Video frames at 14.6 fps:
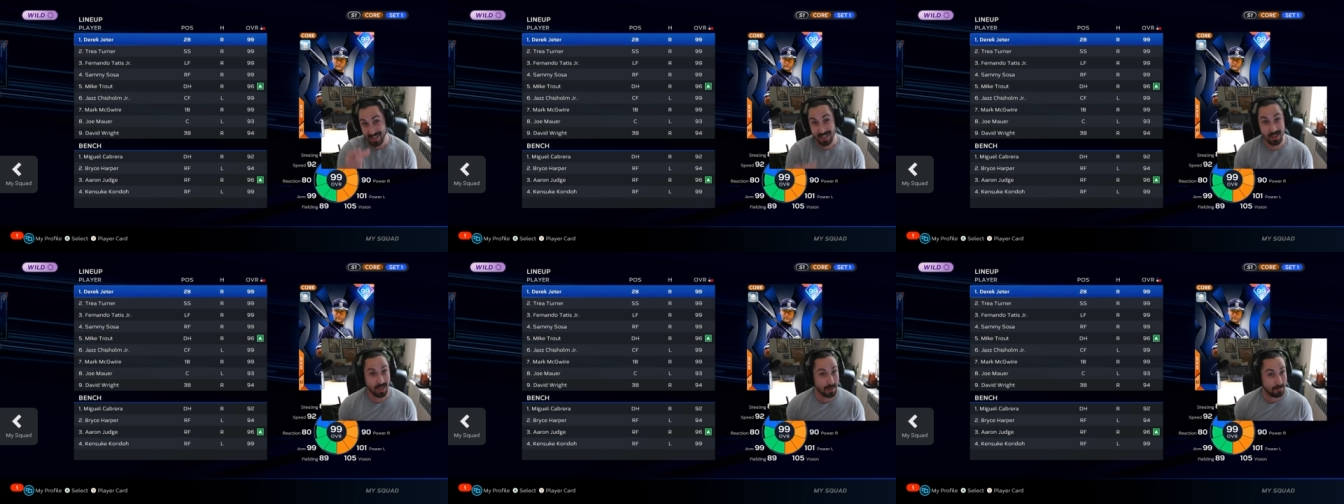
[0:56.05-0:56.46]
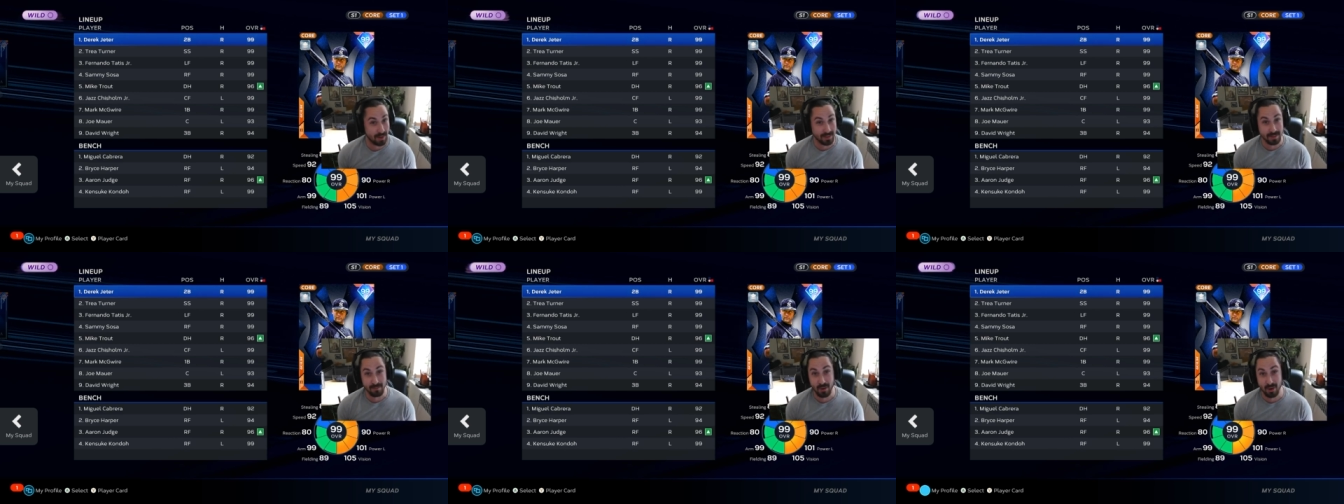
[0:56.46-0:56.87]
Look at
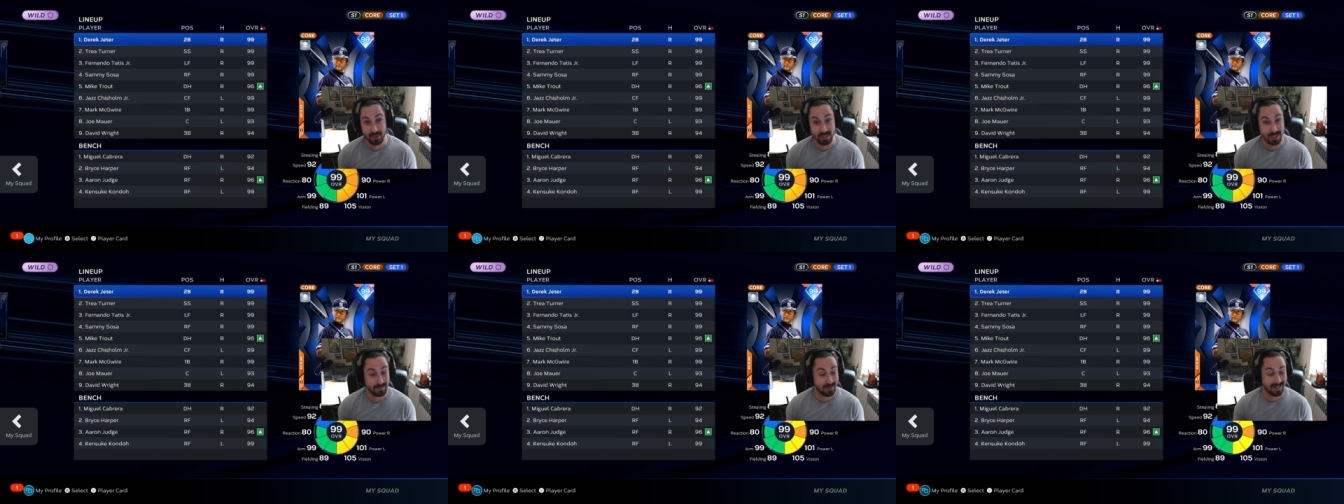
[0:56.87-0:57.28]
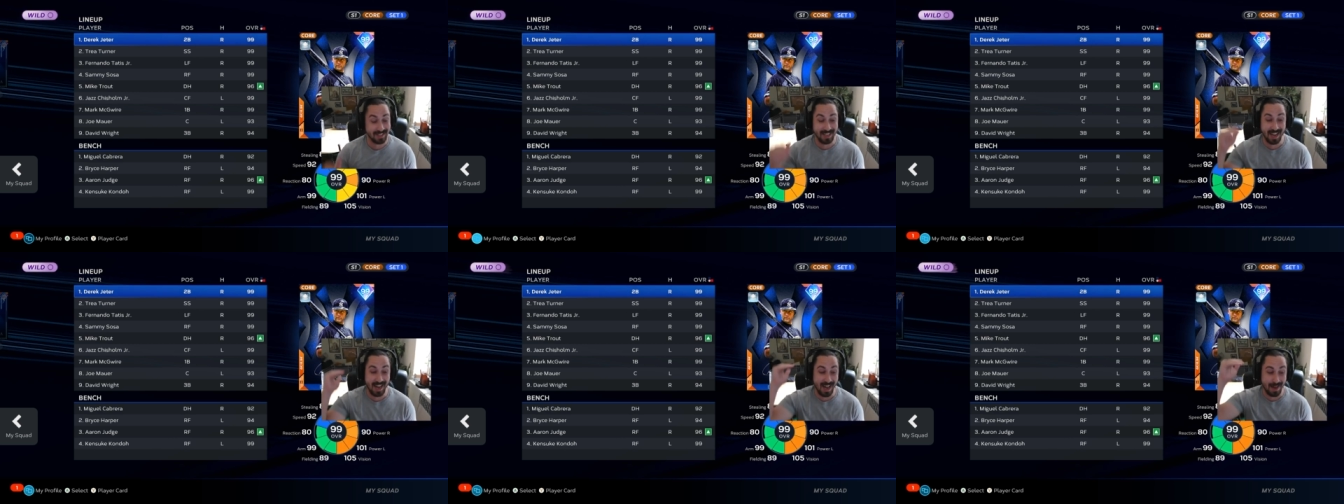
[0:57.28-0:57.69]
Brandon Marsh. He's been at
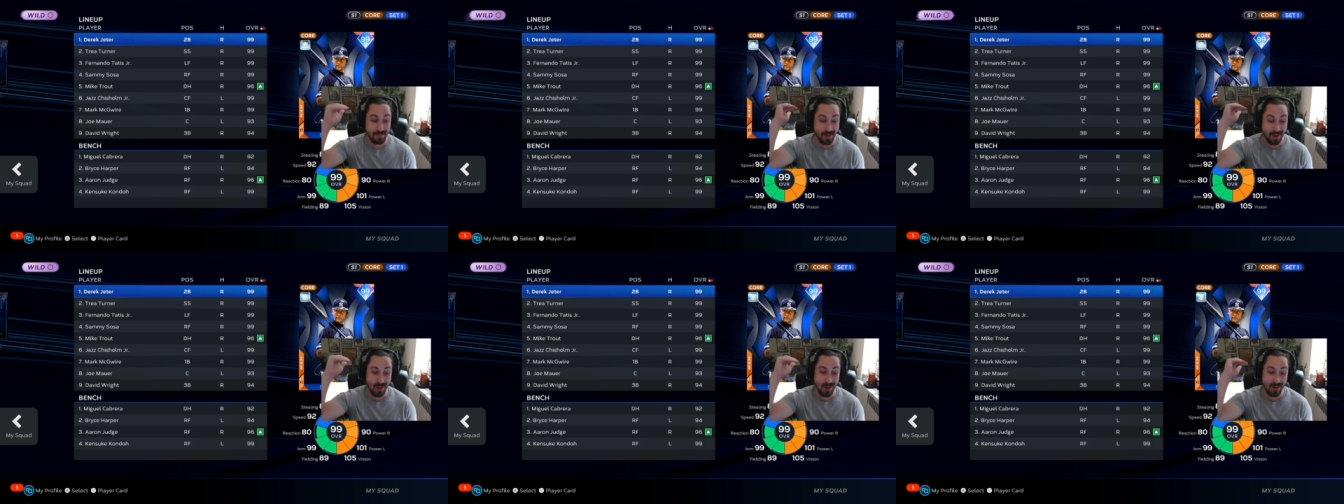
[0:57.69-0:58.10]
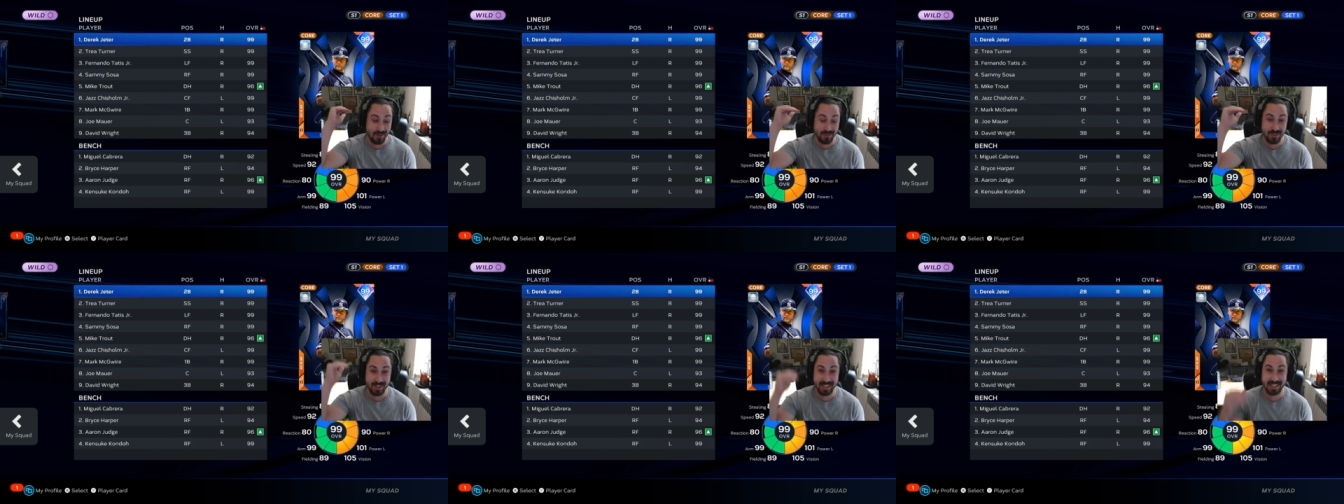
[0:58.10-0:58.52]
top
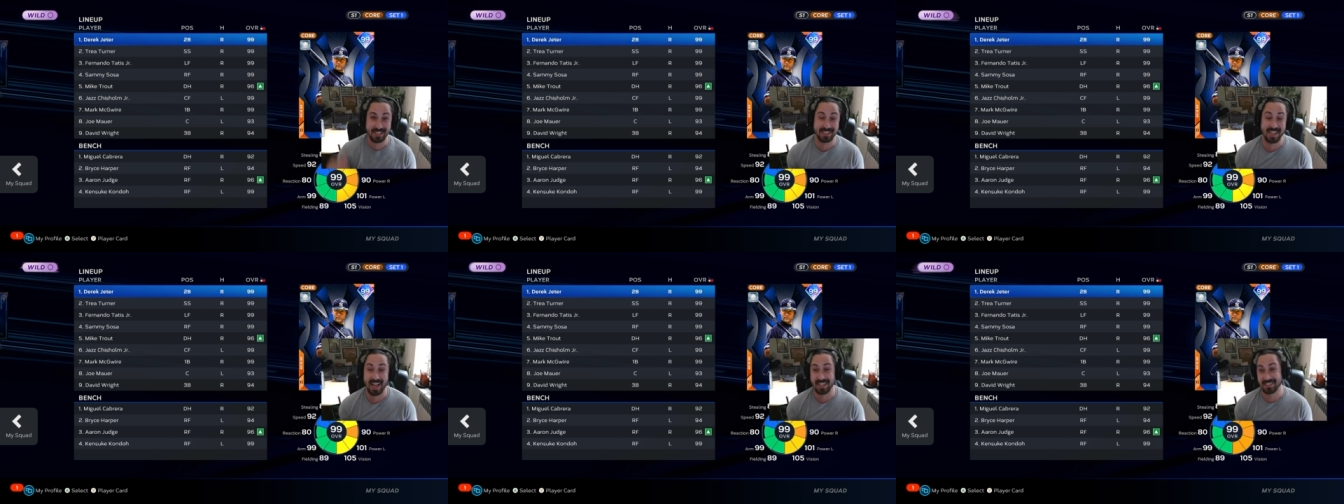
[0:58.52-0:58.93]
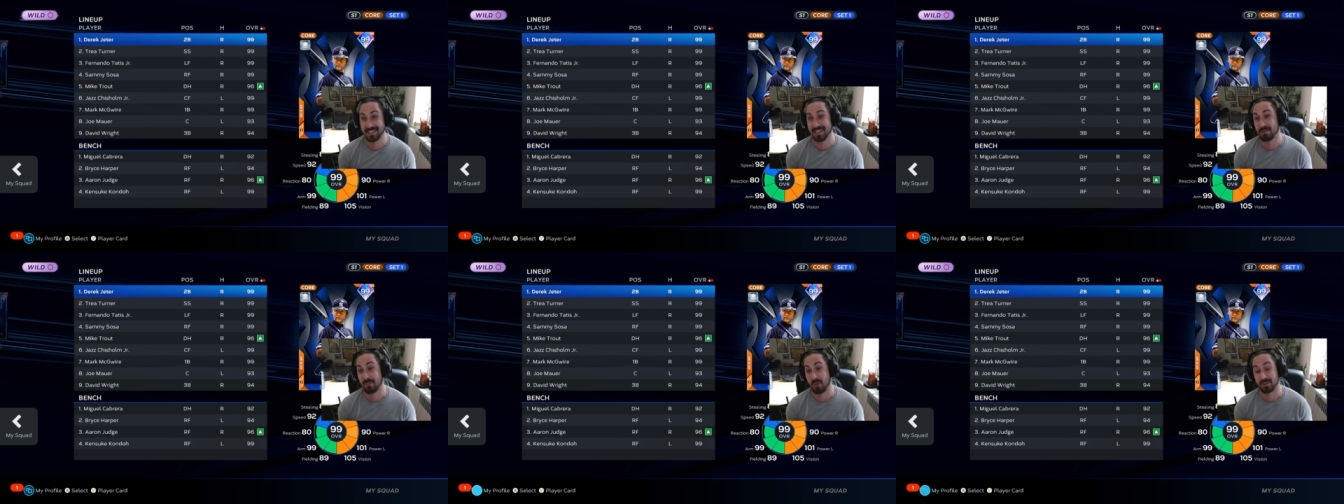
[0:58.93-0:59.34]
of the stats
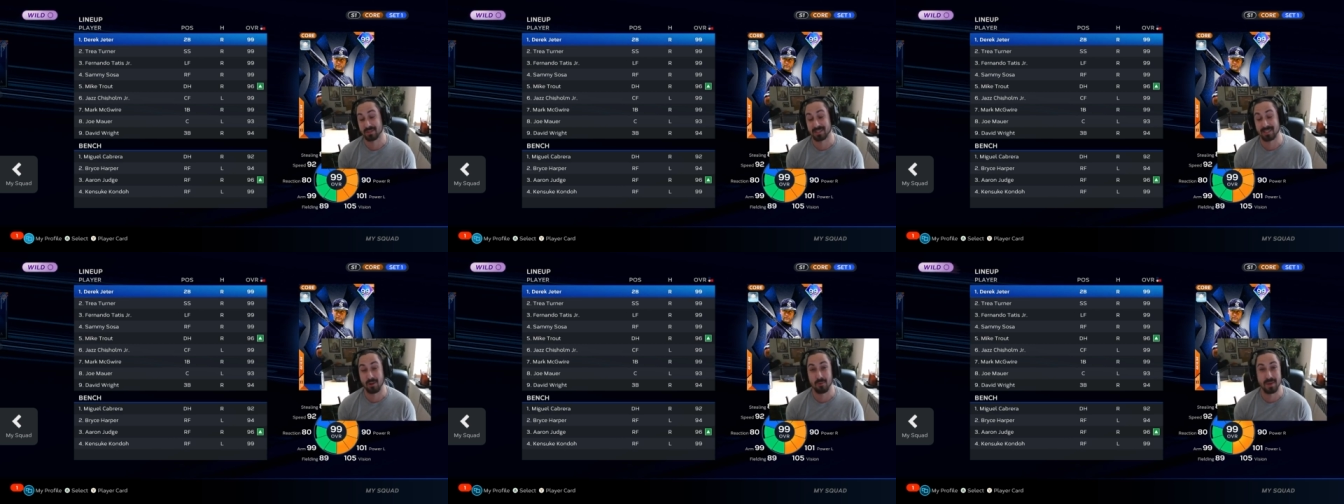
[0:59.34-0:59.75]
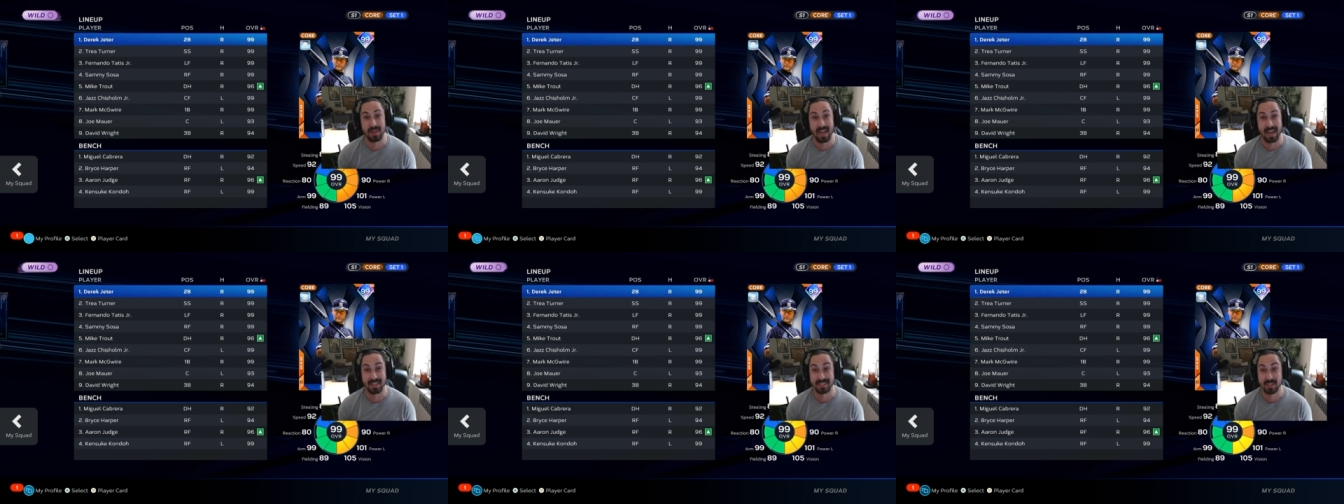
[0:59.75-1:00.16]
leaderboards in
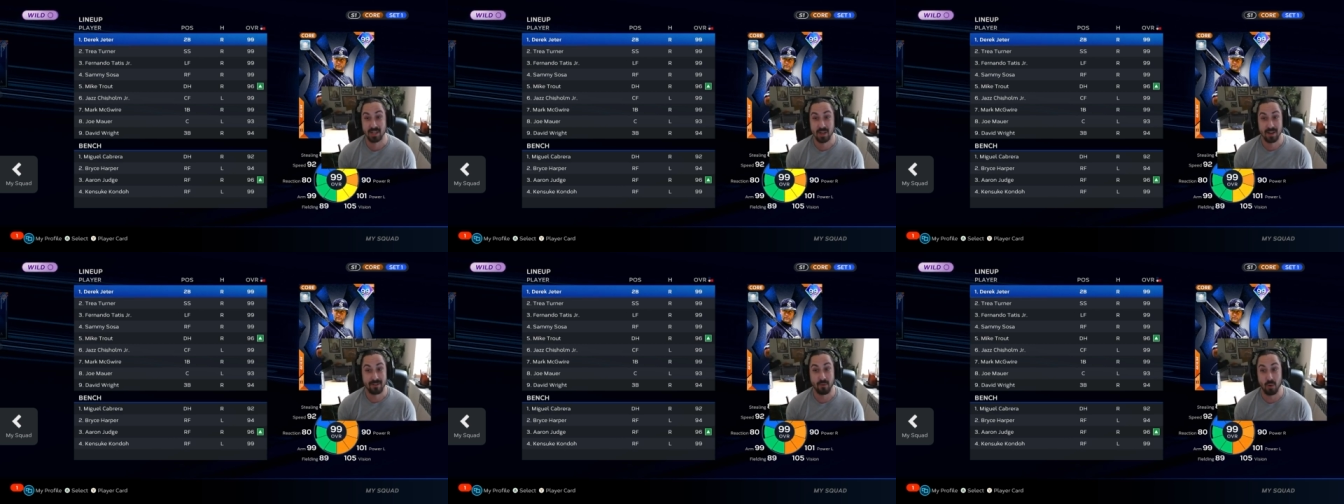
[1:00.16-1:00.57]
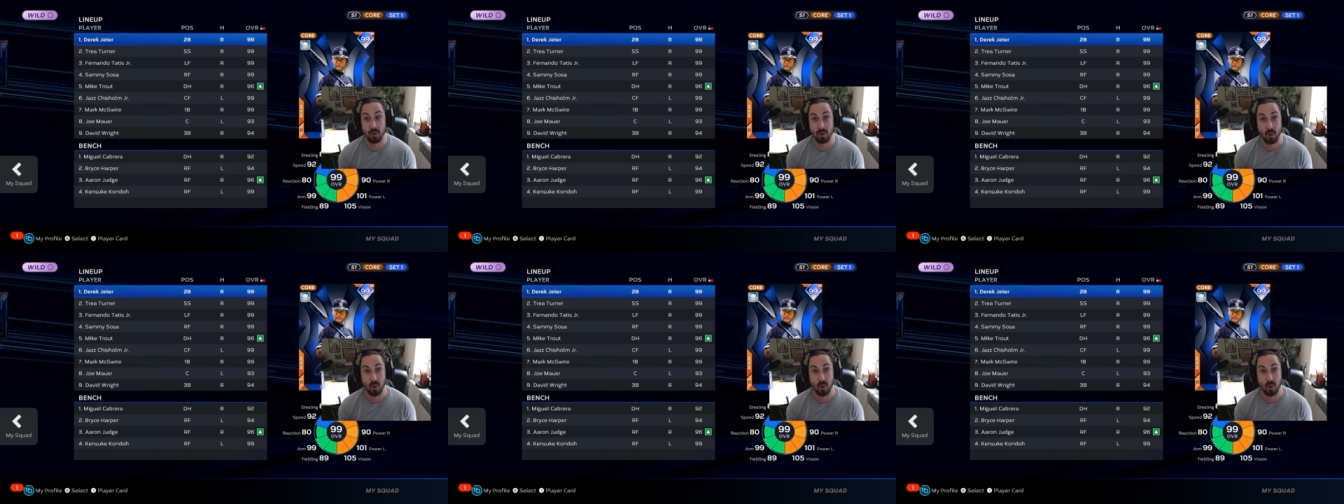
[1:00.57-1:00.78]
OPS for